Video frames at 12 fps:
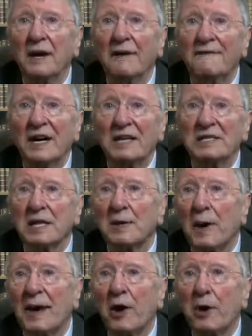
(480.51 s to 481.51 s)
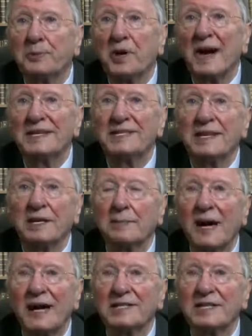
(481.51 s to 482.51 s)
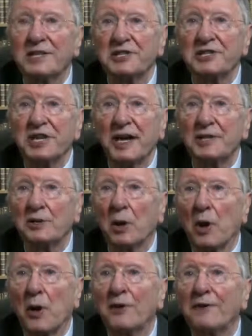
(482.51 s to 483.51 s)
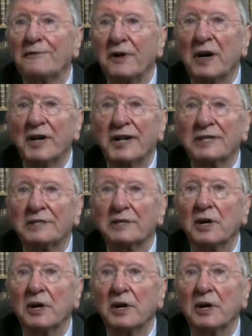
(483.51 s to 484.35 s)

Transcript: Firstly, when operating a maintenance schedule on the furnace,